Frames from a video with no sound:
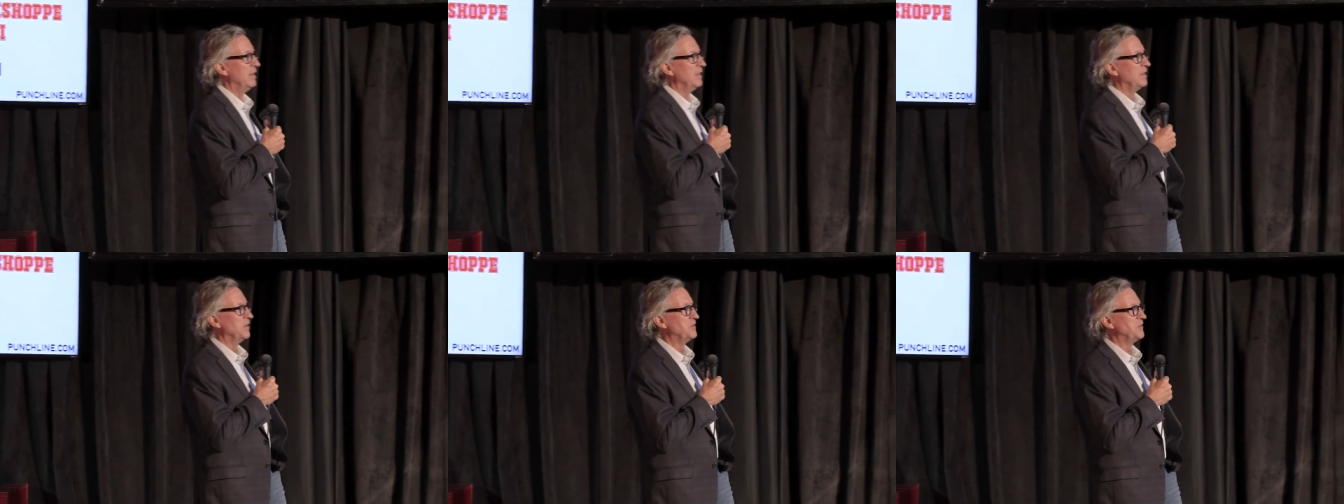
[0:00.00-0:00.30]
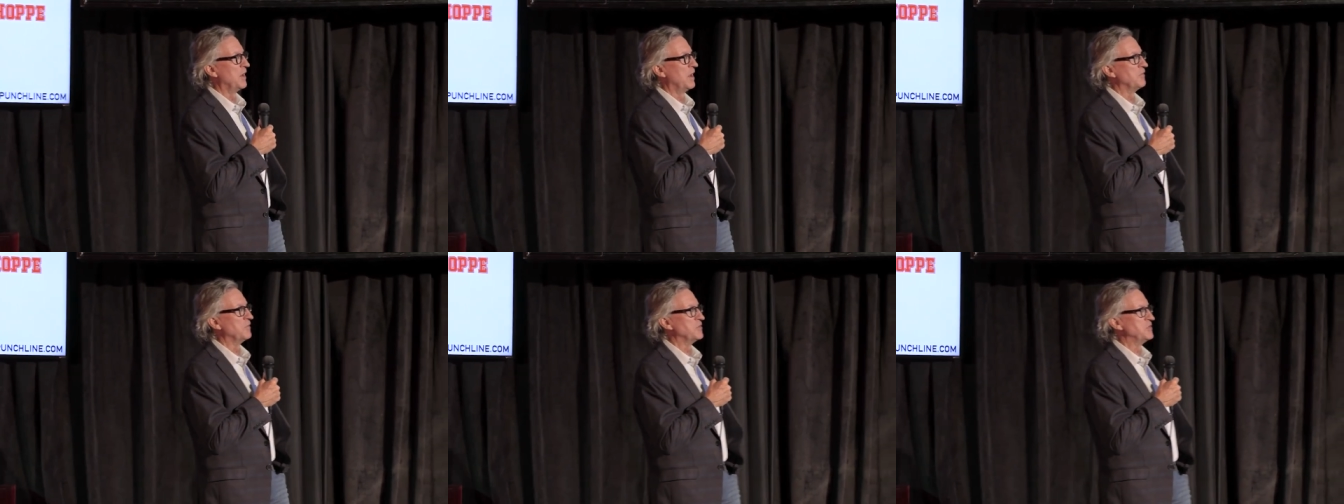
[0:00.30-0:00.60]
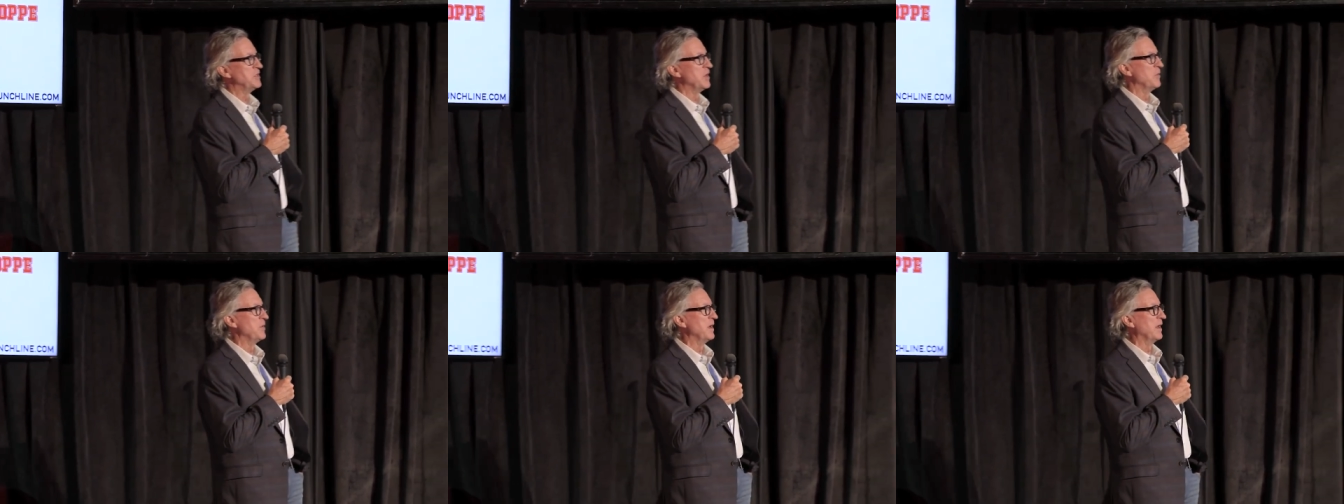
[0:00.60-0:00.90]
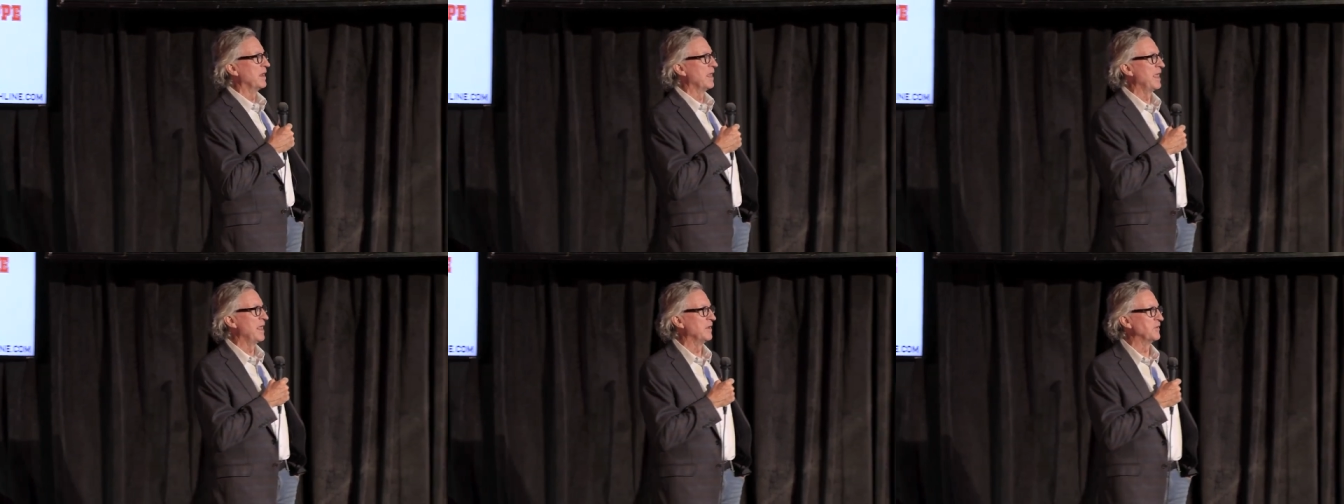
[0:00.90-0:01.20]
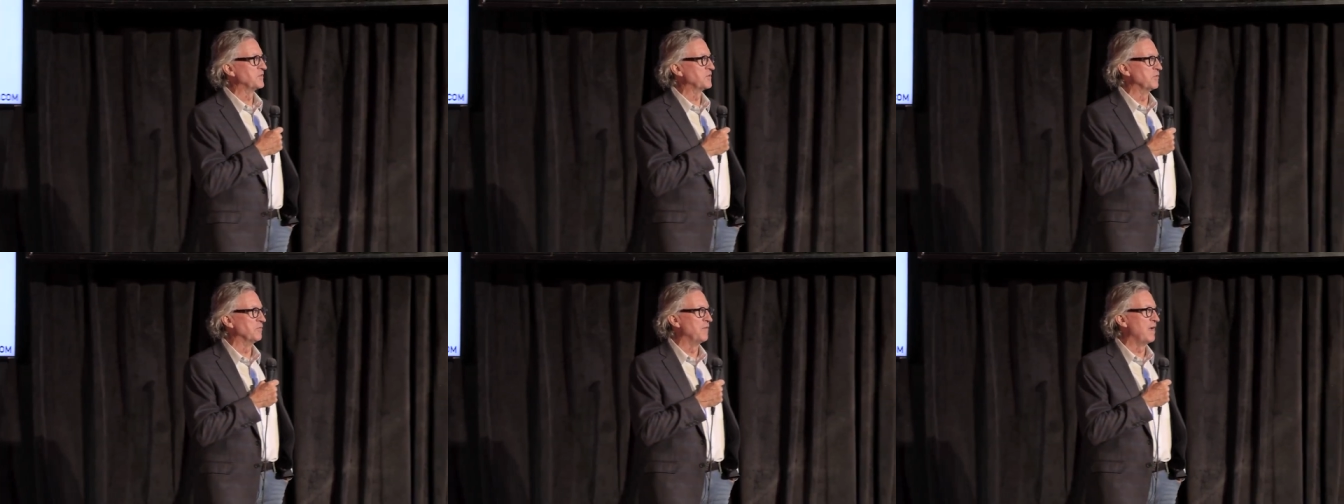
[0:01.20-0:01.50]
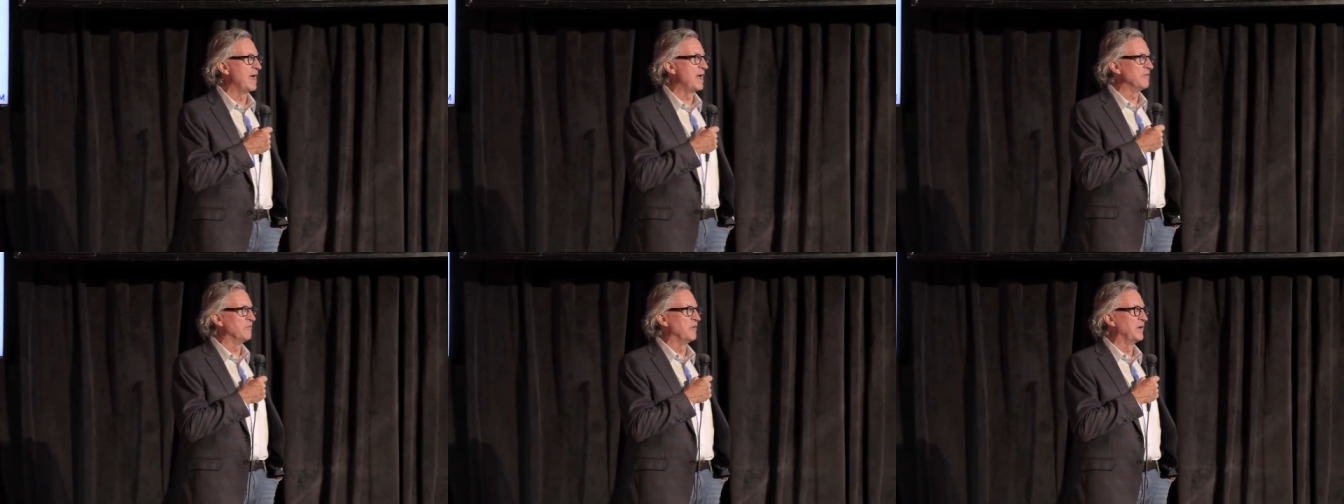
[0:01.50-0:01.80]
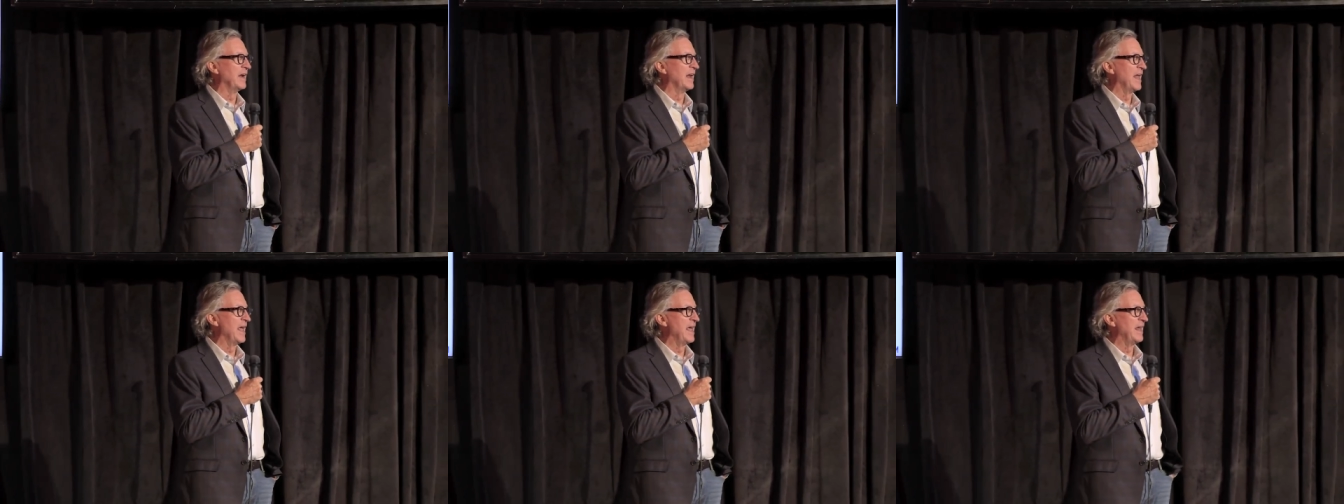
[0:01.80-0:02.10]
They should have a show in Atlanta, Survivor
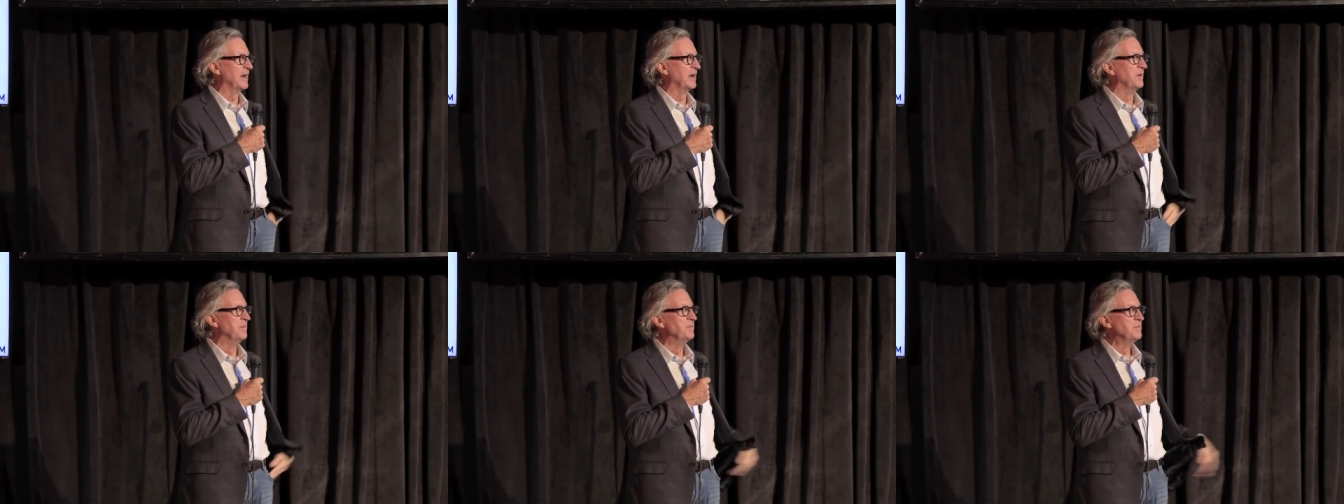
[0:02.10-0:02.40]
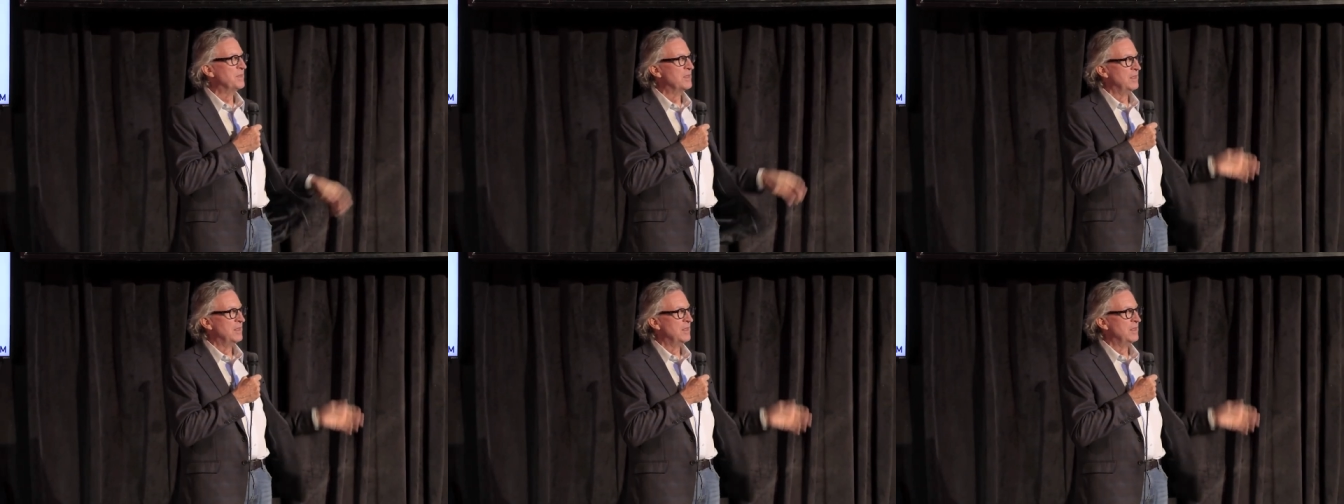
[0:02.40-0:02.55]
Atlanta.